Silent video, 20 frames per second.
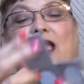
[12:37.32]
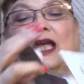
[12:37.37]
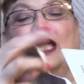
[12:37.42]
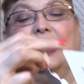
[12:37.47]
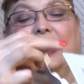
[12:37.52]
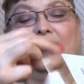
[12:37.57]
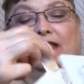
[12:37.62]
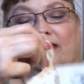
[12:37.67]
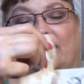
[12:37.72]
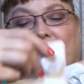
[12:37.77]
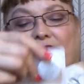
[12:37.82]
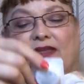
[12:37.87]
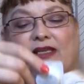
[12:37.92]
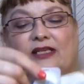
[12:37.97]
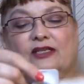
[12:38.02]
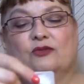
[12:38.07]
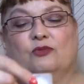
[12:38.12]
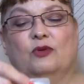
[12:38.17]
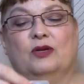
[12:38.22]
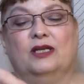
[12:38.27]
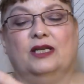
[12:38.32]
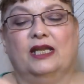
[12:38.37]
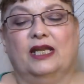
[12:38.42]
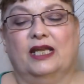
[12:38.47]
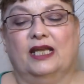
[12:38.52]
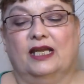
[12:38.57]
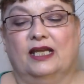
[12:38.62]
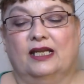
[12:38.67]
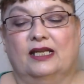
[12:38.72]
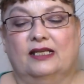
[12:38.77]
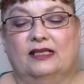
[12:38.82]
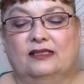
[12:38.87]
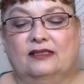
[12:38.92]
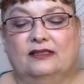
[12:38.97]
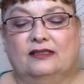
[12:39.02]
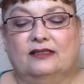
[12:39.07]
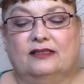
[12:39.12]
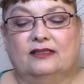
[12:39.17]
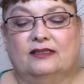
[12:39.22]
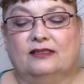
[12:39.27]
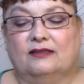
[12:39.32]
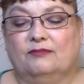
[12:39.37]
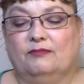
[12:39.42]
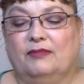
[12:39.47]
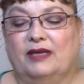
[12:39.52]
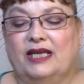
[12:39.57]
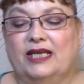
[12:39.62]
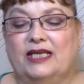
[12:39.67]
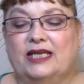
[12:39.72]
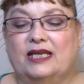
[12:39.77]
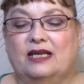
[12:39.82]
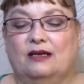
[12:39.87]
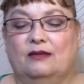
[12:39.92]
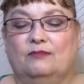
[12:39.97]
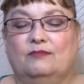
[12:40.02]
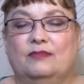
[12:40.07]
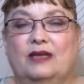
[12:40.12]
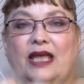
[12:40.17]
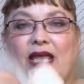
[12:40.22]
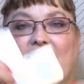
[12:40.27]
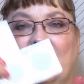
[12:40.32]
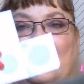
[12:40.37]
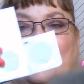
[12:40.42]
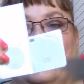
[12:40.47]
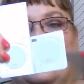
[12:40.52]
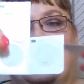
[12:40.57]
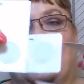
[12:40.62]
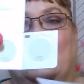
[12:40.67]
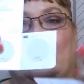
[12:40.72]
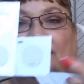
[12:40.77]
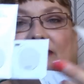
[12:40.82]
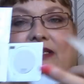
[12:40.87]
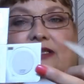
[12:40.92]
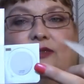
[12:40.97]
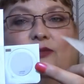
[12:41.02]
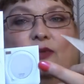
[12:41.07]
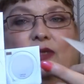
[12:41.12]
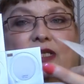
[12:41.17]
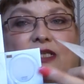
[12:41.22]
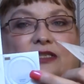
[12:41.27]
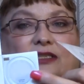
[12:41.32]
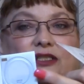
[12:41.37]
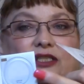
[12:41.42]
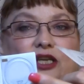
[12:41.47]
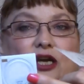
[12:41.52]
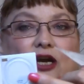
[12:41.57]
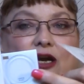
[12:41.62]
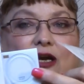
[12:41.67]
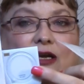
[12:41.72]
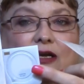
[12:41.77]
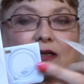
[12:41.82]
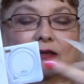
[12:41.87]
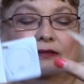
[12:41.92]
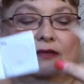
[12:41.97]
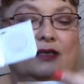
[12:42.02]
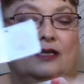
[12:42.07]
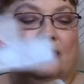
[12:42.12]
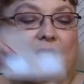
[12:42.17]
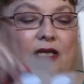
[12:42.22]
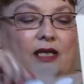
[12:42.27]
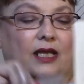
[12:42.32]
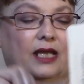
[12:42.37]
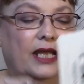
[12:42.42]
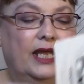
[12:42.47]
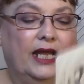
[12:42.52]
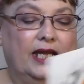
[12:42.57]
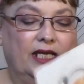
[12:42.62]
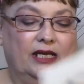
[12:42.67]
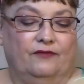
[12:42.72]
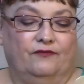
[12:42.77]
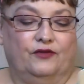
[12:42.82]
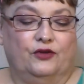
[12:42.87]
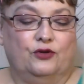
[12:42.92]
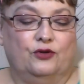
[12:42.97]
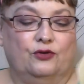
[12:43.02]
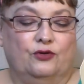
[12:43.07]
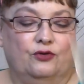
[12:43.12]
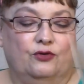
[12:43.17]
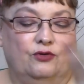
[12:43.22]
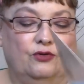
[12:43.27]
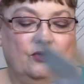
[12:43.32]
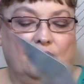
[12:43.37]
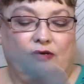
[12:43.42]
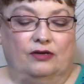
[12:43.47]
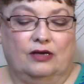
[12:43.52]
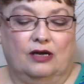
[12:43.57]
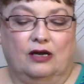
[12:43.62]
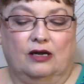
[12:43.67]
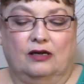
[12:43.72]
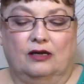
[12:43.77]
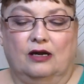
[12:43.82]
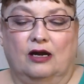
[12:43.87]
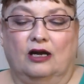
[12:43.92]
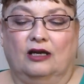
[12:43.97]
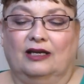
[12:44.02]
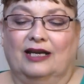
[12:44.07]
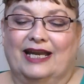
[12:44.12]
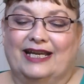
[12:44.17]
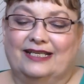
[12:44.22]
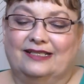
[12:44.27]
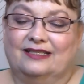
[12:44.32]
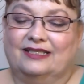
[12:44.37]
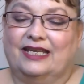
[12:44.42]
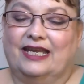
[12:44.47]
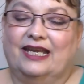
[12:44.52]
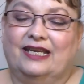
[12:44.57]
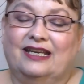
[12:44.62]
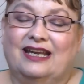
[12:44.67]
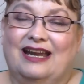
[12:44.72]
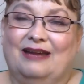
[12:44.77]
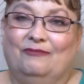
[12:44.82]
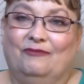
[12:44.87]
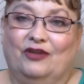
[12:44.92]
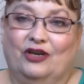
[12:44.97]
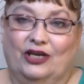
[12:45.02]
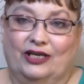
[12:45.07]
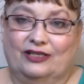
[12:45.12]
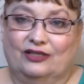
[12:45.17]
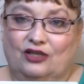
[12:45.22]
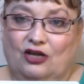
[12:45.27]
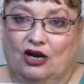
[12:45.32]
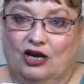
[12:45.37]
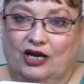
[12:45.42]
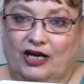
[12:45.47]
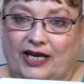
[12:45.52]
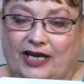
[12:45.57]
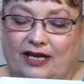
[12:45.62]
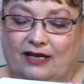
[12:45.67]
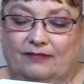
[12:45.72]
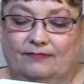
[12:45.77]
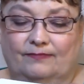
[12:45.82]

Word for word: and then this one is medium, and this one is dark. And if you are light-skinned, I'm very sorry.